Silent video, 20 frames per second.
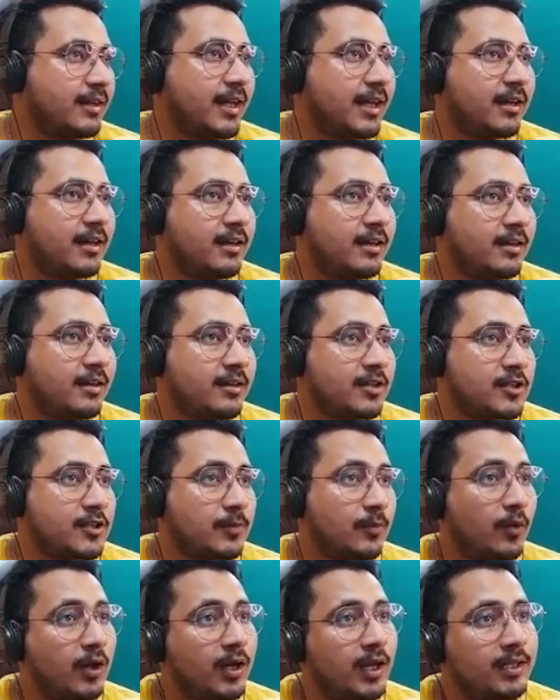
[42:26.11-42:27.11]
They are
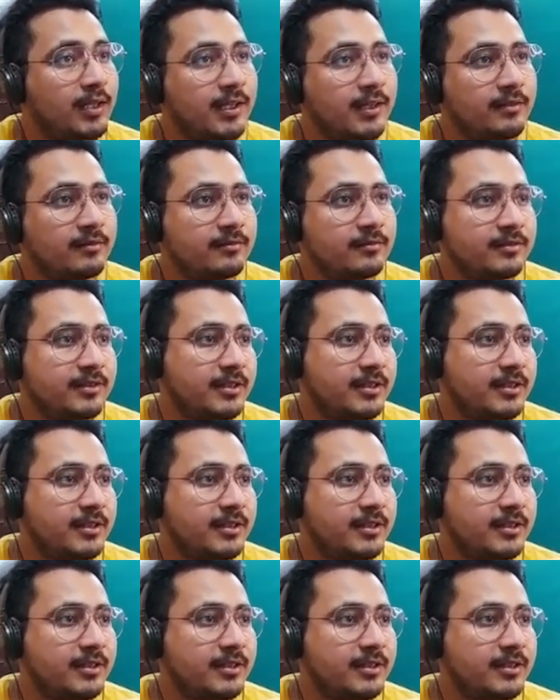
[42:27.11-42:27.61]
smaller than